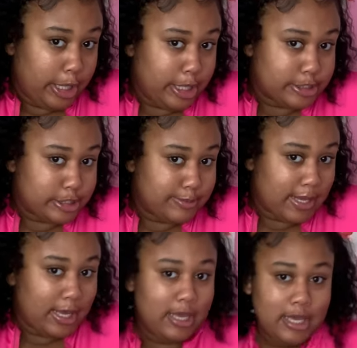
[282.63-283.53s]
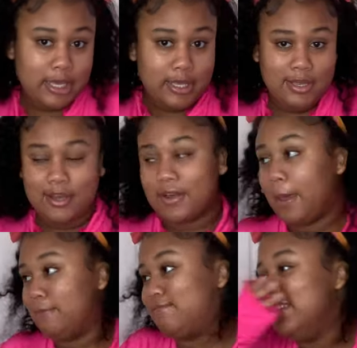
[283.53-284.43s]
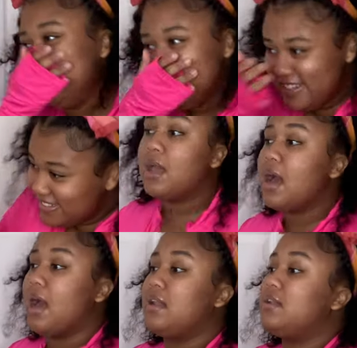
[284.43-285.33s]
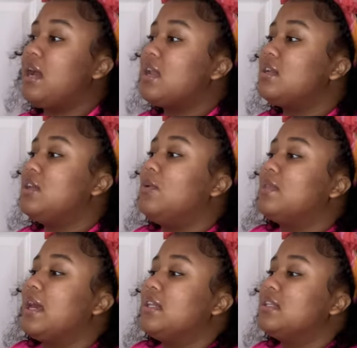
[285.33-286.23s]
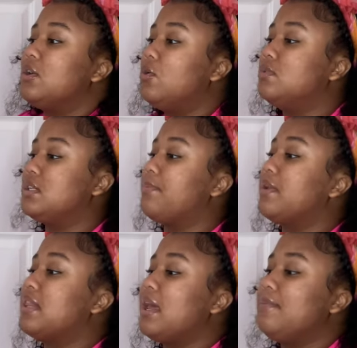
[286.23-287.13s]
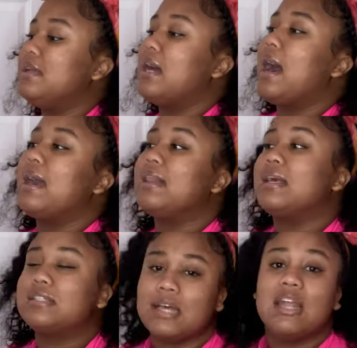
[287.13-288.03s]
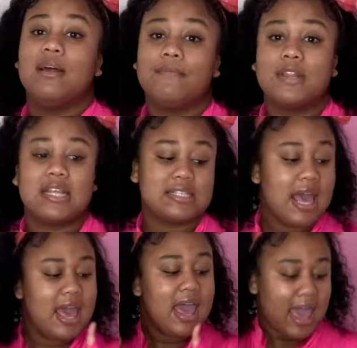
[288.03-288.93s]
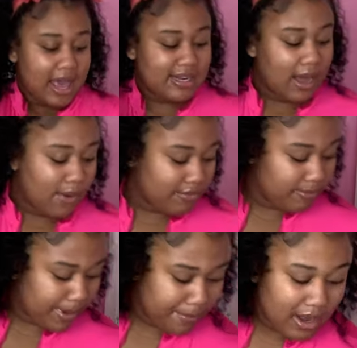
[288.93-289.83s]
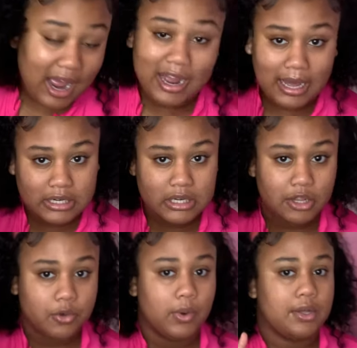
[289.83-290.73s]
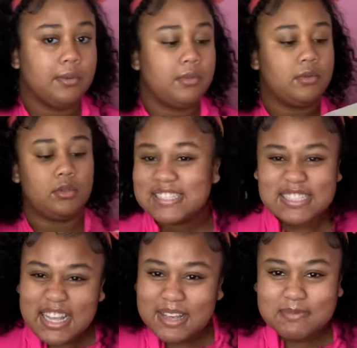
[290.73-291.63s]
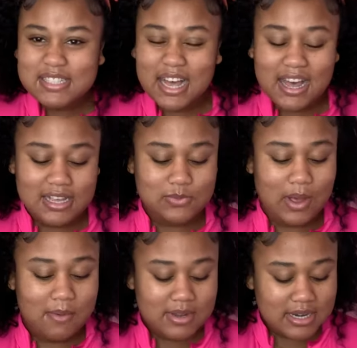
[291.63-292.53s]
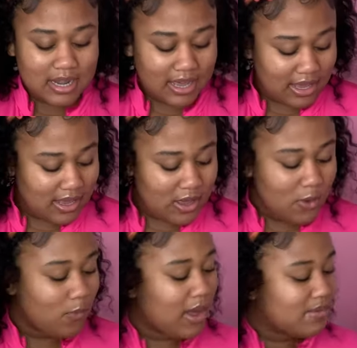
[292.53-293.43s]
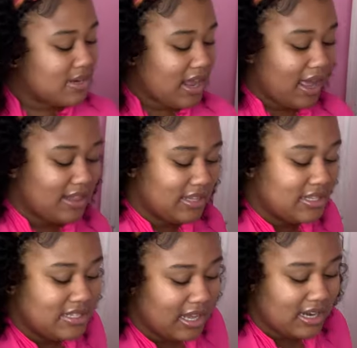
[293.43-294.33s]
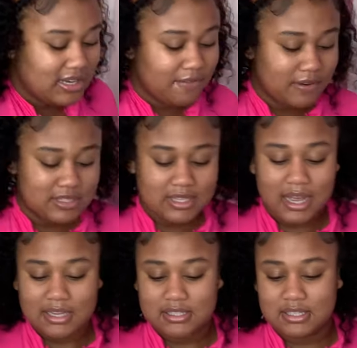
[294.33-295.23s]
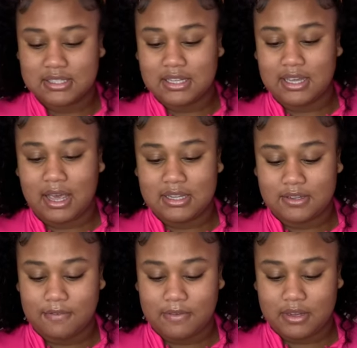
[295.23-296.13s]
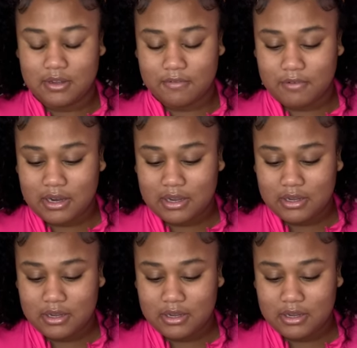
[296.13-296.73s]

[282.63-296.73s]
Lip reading: Is it just me? Okay. I kind of don't like the whole zipper thing, but I like signed up for this. And now I remember I got another one. Same size. Why wouldn't I at least get a different size just in case it fit different?